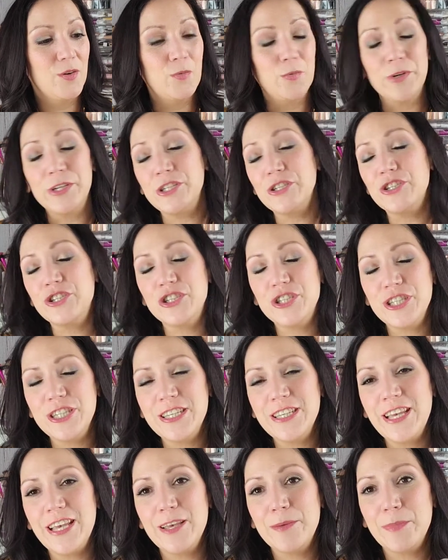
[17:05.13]
When
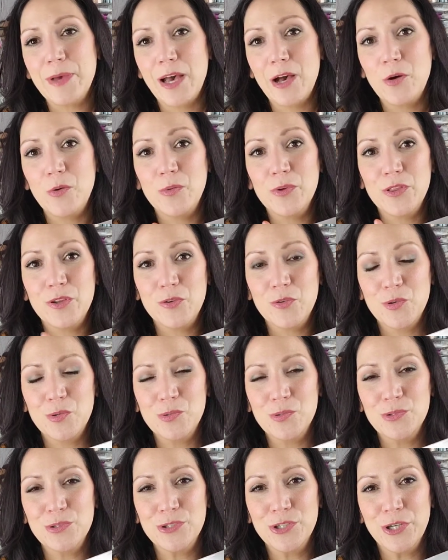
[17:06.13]
she came out with the
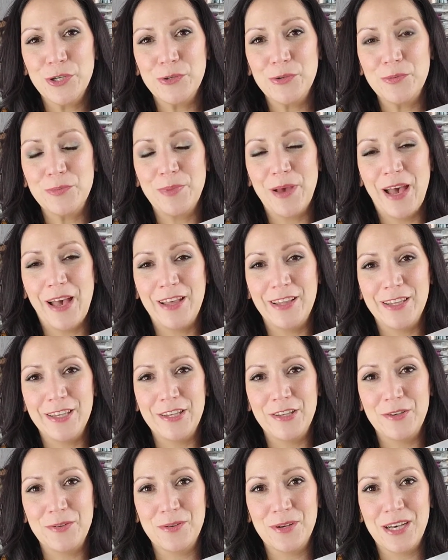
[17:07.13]
Cool Tone palette,
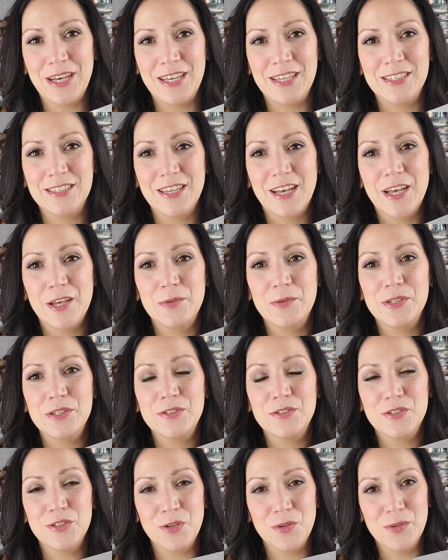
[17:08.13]
you guys, I was
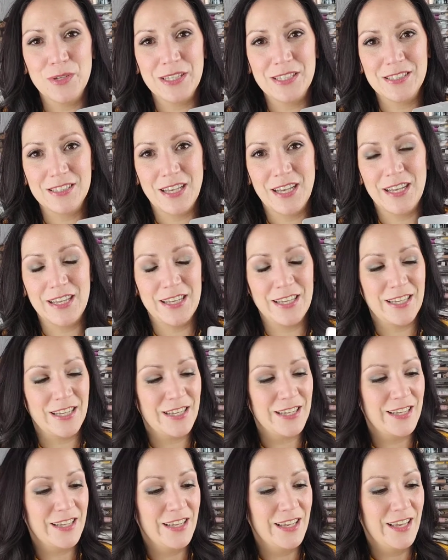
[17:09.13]
so
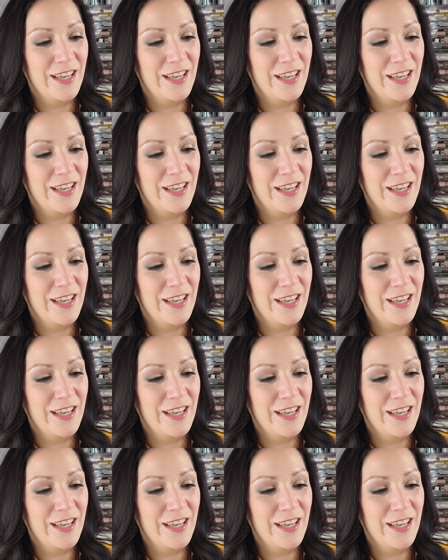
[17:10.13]
excited